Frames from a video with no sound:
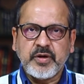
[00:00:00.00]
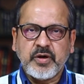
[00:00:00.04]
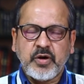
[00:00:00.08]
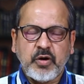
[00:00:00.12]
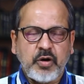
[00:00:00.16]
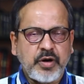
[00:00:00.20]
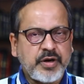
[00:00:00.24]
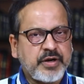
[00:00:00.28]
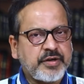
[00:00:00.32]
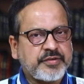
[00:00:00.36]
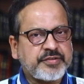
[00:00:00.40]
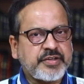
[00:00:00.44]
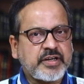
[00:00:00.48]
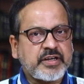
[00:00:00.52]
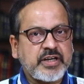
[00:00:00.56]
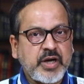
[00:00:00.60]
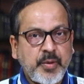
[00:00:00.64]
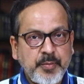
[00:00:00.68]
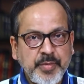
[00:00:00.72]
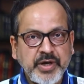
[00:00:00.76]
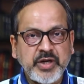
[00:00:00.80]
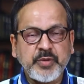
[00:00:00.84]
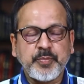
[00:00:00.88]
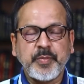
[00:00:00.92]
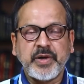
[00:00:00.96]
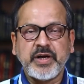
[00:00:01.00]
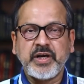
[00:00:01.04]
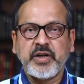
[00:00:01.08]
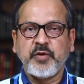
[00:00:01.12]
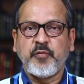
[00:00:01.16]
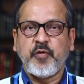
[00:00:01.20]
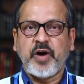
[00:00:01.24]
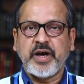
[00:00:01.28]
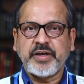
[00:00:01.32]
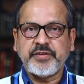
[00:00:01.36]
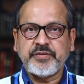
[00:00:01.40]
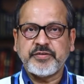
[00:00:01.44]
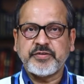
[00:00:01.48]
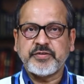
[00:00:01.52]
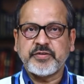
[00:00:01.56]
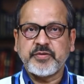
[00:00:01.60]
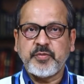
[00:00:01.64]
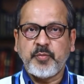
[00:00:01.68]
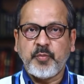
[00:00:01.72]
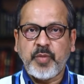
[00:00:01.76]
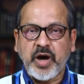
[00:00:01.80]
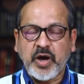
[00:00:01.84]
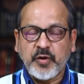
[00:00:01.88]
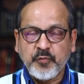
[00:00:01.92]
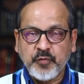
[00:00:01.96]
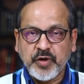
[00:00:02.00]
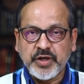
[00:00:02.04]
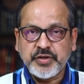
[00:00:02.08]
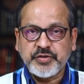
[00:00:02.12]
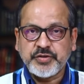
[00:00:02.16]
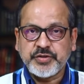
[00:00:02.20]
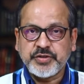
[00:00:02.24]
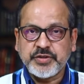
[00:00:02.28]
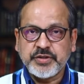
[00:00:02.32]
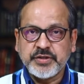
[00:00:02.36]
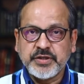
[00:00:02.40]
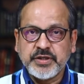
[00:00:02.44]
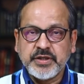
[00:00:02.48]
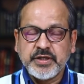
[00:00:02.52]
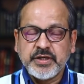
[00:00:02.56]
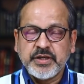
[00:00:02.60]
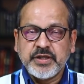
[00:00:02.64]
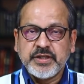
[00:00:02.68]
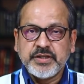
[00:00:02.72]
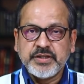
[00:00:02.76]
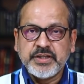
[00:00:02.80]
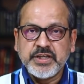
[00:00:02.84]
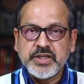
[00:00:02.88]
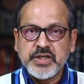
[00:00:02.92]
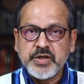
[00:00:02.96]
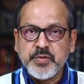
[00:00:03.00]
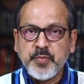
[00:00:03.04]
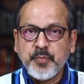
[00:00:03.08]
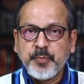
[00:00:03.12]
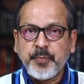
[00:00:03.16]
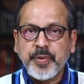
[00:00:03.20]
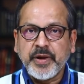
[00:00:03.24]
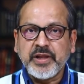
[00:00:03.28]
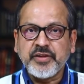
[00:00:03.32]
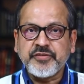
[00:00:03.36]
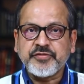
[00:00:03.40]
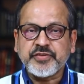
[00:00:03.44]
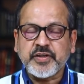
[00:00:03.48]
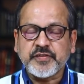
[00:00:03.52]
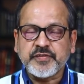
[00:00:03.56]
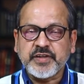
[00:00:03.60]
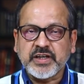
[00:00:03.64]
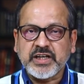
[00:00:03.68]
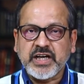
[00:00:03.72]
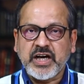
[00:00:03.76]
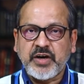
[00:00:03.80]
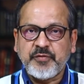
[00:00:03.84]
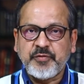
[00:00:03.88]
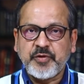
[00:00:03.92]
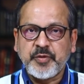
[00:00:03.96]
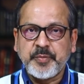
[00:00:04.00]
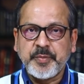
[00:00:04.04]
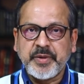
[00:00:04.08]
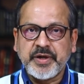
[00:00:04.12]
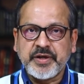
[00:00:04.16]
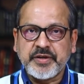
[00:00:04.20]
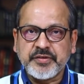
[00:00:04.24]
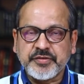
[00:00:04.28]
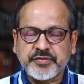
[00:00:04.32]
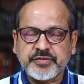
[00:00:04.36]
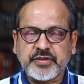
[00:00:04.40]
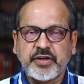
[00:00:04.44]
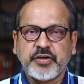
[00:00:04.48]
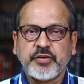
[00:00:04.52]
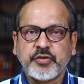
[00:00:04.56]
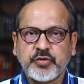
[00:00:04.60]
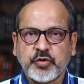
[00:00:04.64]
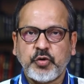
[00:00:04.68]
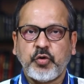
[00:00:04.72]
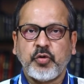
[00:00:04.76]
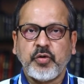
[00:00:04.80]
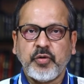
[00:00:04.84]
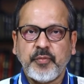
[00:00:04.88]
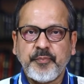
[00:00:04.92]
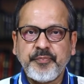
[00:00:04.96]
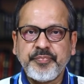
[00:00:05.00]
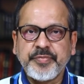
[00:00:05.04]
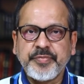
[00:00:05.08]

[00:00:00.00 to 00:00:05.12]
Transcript: or it's a commitment device by which the impulse of the government is controlled